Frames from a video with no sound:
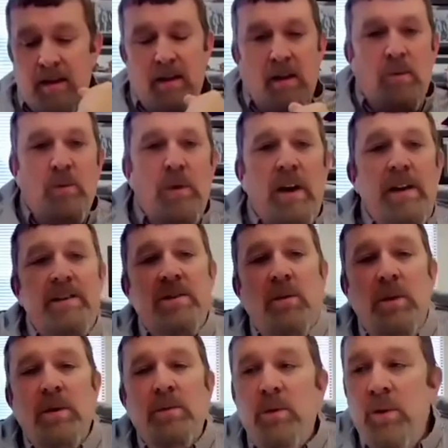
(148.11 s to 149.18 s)
right. So
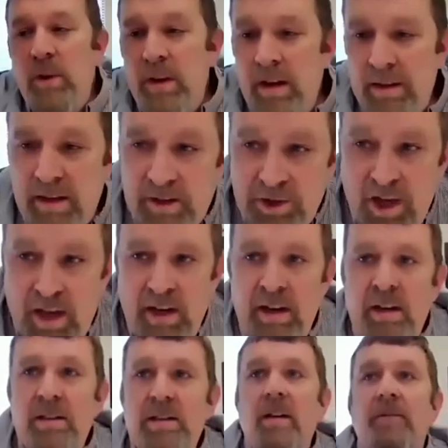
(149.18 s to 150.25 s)
we're looking at the
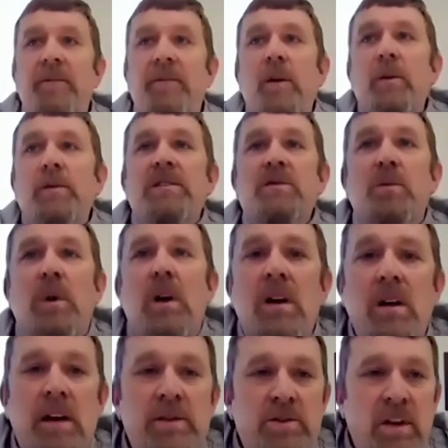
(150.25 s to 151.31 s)
shut-in folks as
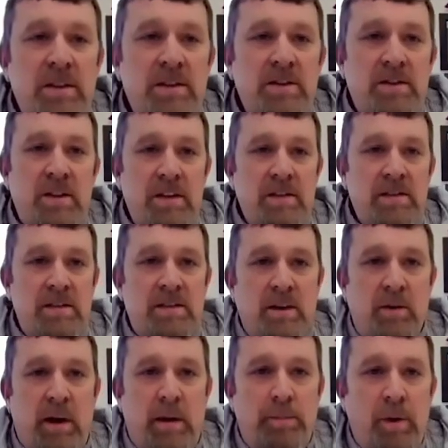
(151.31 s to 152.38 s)
well. And Johnson & Johnson is a
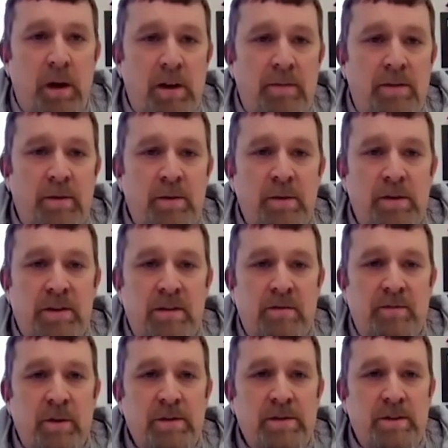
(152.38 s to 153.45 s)
great product for doing the
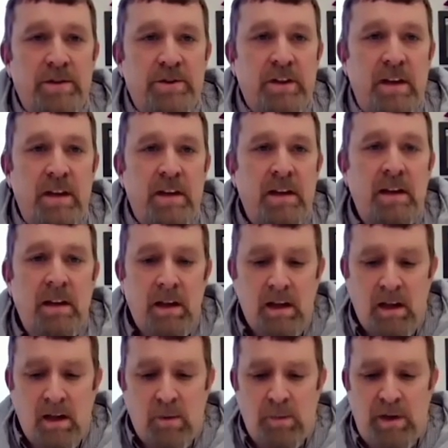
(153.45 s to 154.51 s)
folks that are shut in.
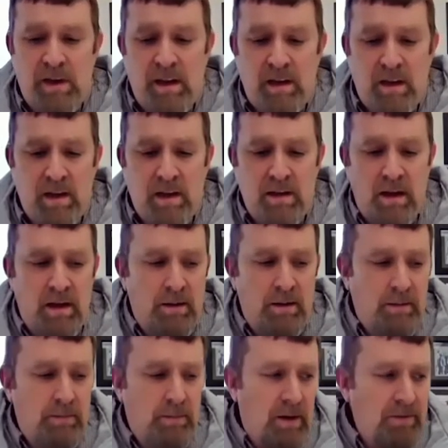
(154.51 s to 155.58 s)
We had
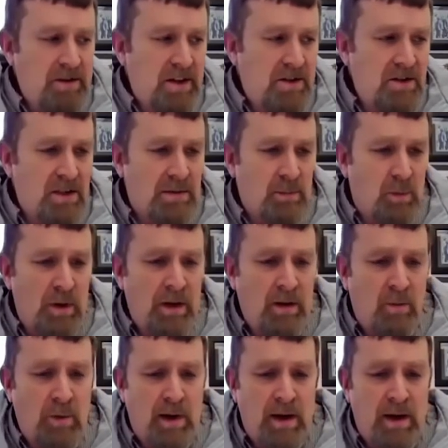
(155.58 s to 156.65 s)
a conversation this morning
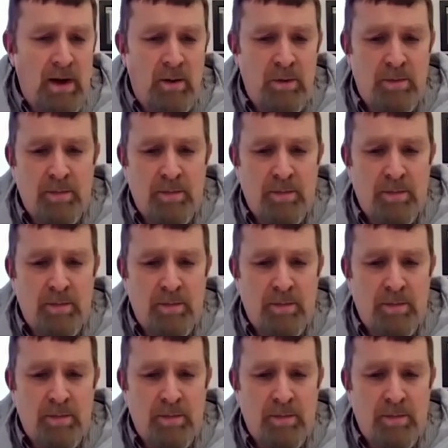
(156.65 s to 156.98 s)
around